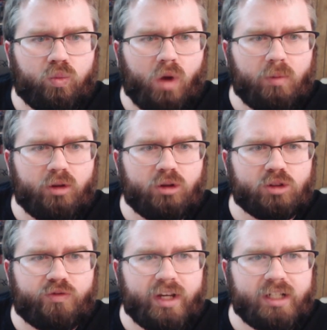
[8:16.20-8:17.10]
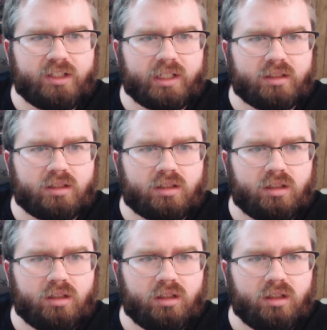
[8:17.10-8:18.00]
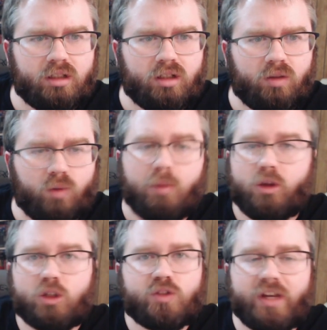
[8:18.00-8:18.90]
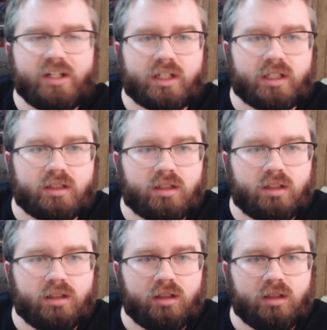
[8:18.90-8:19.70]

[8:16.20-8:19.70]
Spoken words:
What were those visions? What were those visions?